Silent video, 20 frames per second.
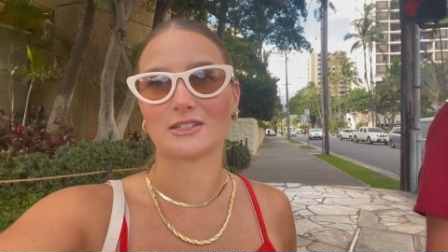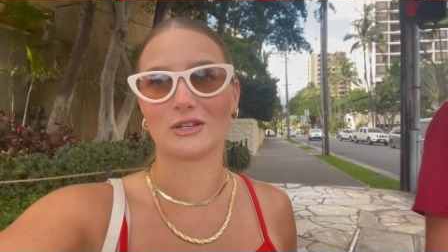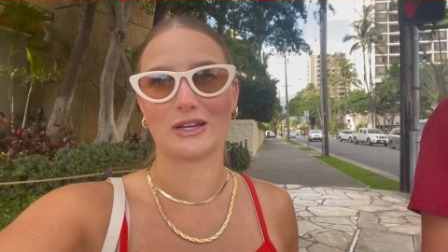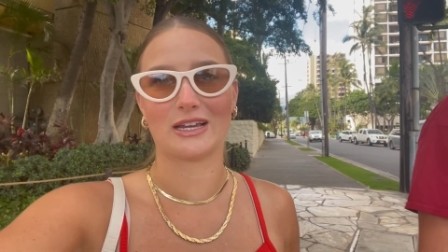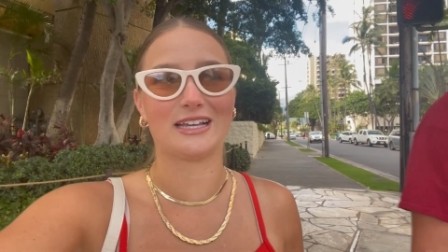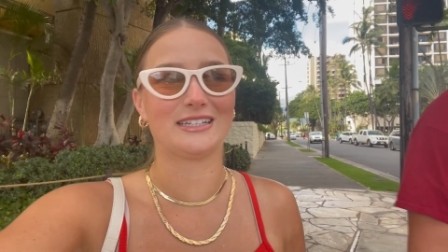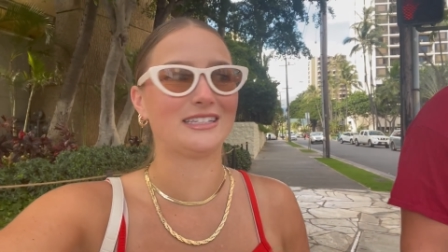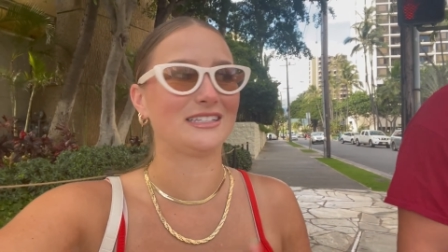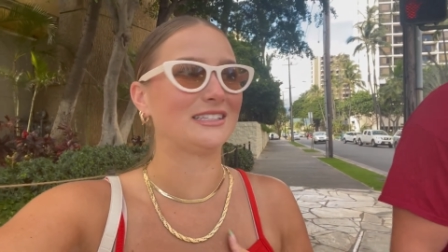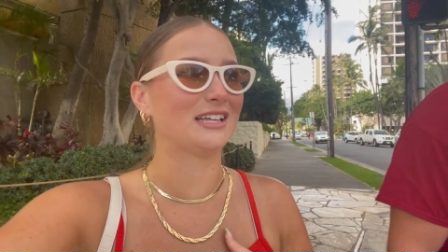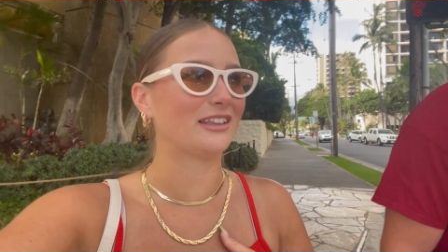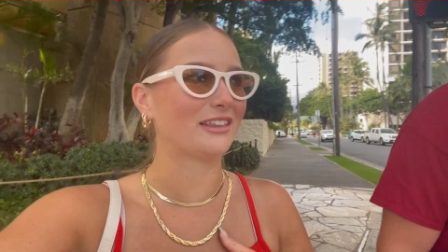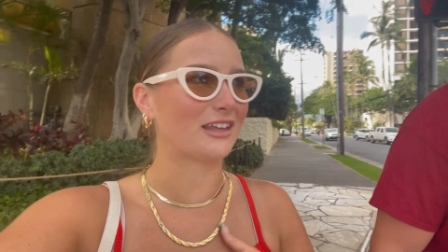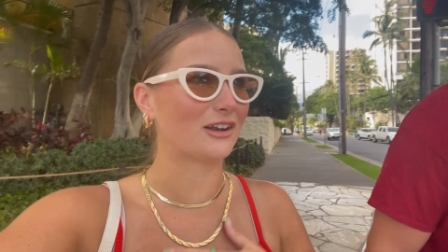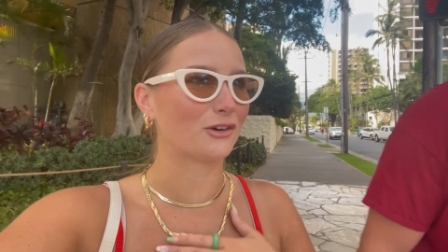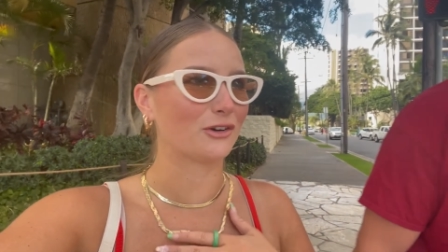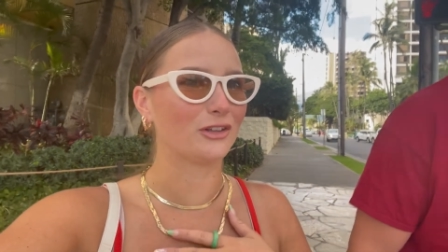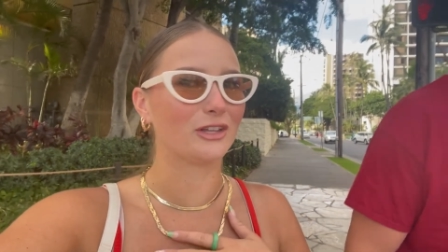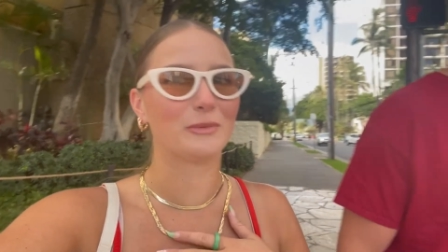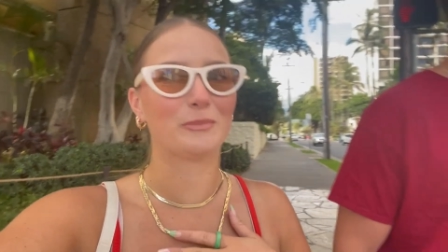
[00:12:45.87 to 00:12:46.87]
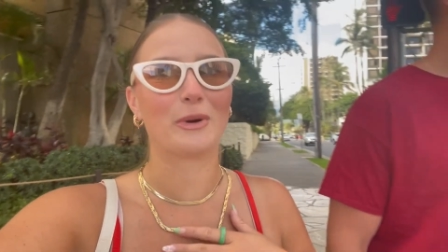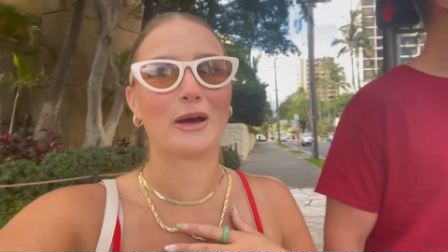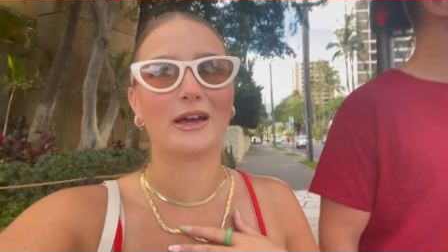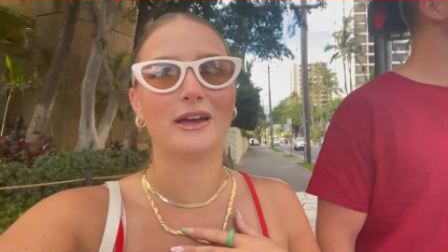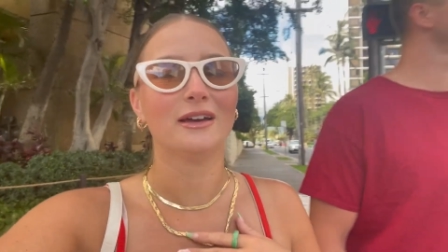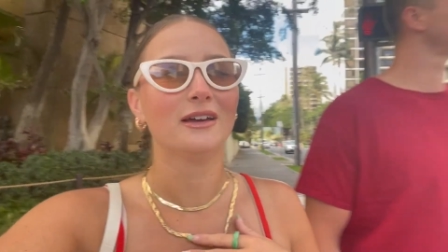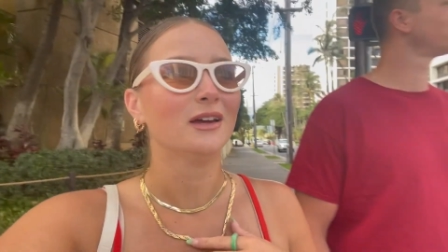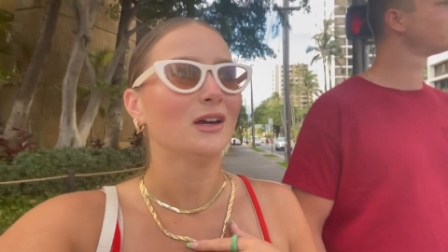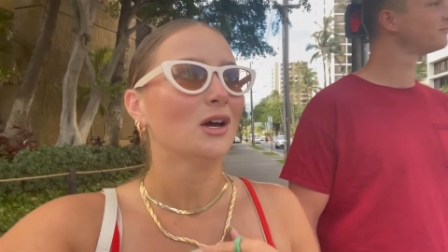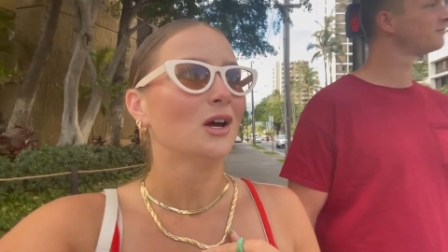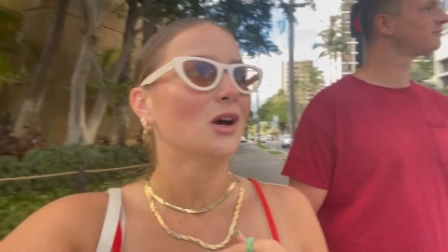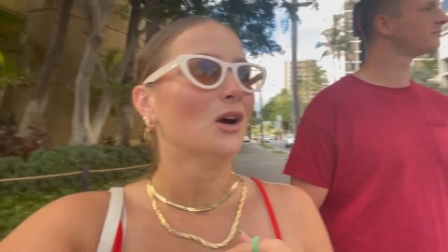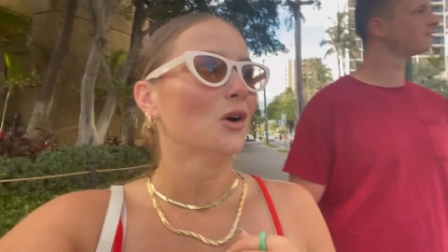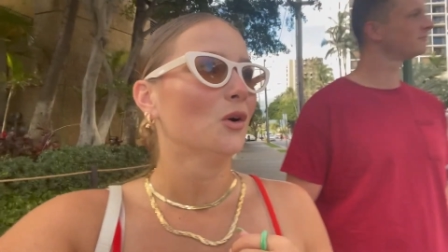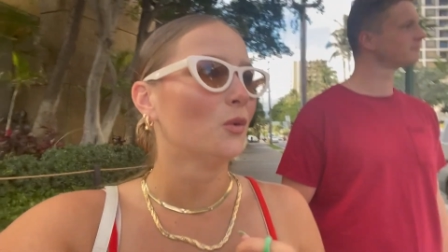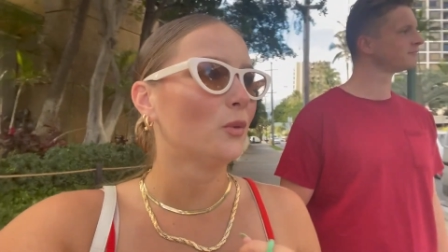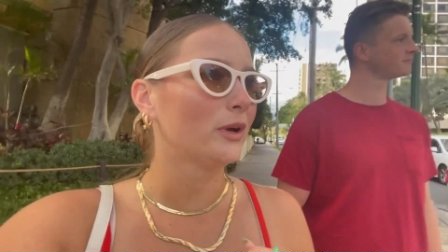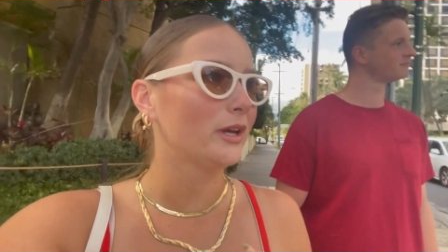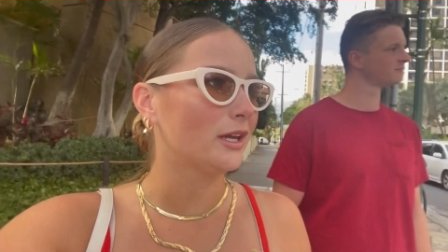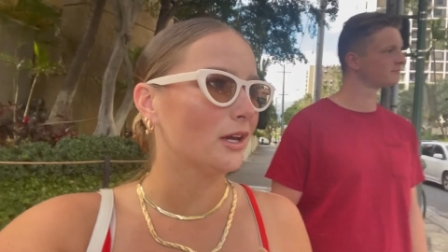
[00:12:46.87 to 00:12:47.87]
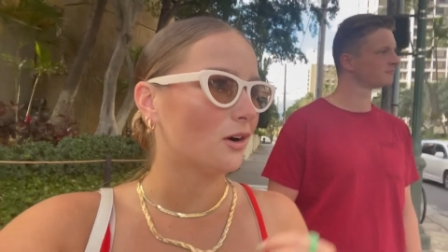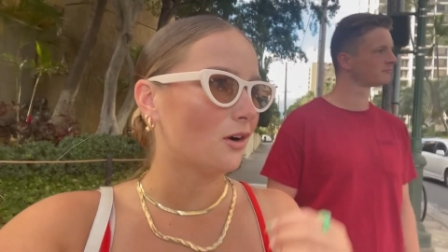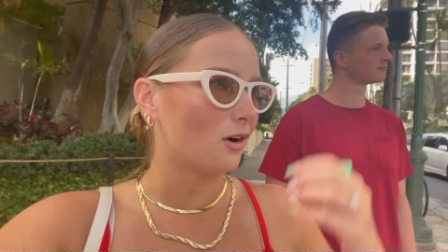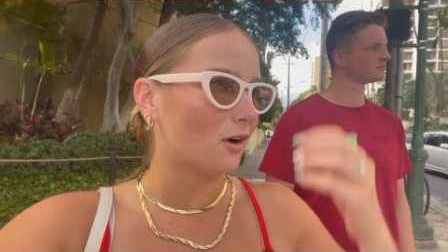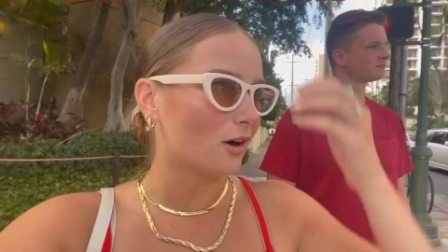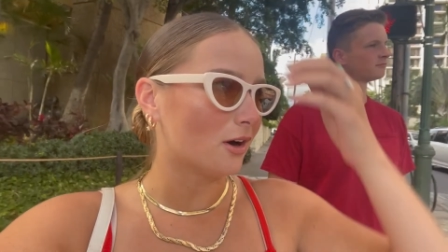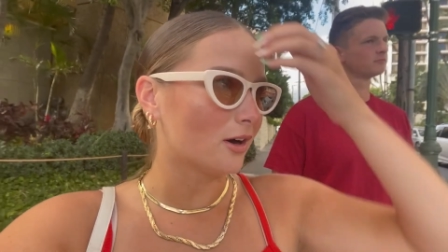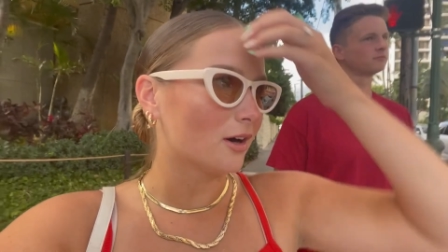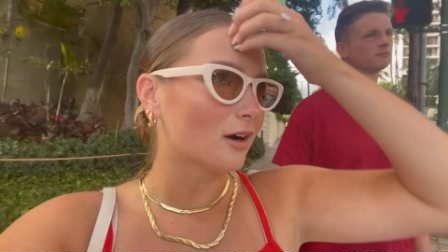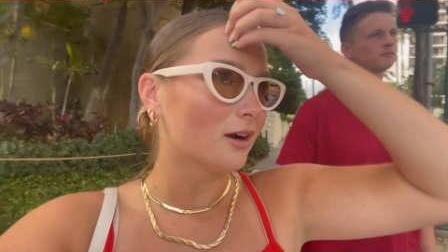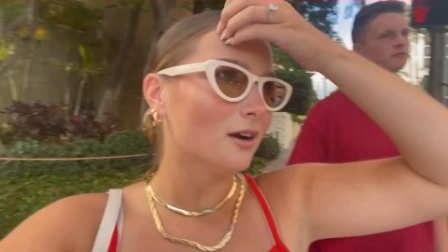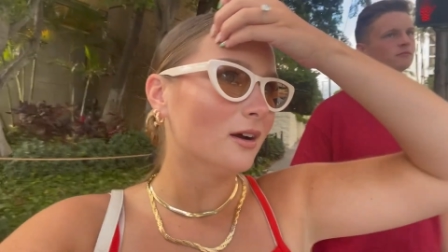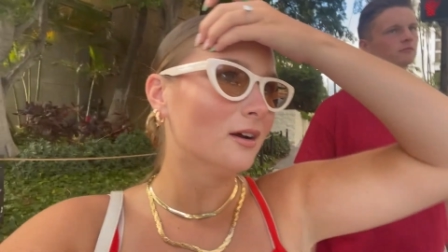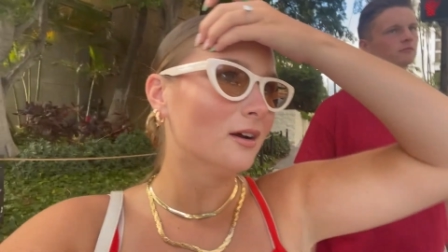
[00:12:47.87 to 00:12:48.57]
I guess it's not that early, but we are